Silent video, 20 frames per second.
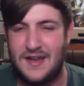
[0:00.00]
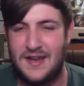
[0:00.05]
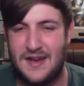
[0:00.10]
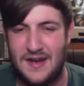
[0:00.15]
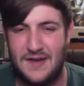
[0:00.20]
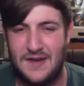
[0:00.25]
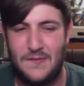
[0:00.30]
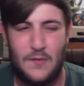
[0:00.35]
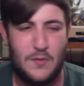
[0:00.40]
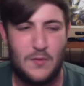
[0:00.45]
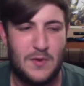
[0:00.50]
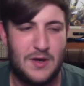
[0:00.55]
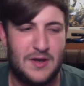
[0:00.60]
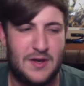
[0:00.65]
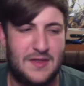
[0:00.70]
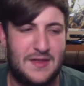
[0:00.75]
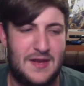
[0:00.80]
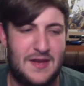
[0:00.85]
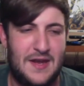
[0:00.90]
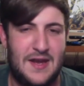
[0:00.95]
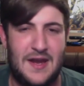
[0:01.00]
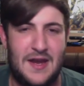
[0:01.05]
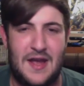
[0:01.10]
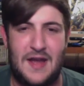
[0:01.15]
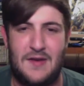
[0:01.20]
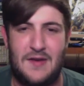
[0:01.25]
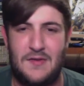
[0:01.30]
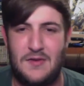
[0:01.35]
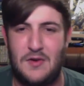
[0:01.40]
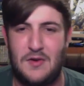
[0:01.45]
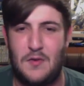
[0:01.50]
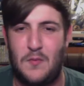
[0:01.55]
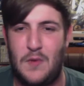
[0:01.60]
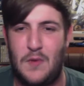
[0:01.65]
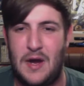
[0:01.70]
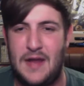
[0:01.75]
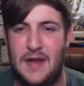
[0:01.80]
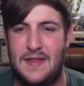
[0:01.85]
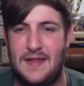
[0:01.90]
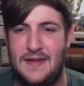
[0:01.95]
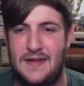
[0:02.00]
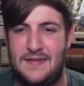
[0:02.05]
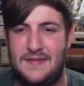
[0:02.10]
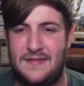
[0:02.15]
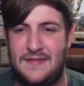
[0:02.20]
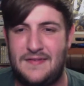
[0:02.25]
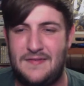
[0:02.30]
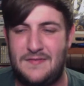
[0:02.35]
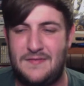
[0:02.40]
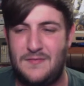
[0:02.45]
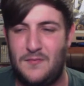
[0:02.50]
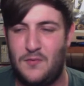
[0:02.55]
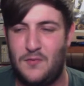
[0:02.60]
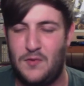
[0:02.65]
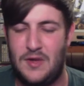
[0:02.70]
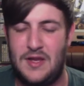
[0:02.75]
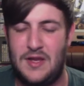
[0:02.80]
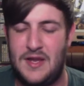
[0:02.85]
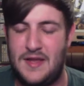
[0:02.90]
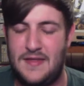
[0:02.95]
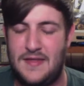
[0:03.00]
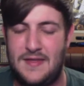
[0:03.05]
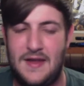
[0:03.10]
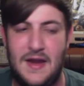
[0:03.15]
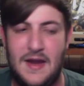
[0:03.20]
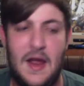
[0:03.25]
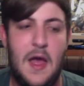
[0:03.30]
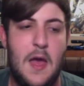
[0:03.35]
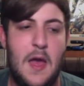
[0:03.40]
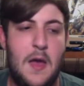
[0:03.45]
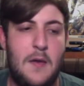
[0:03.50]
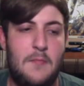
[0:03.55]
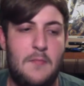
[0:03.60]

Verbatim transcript: Kind of a weird thing, I don't know why that's really a thing,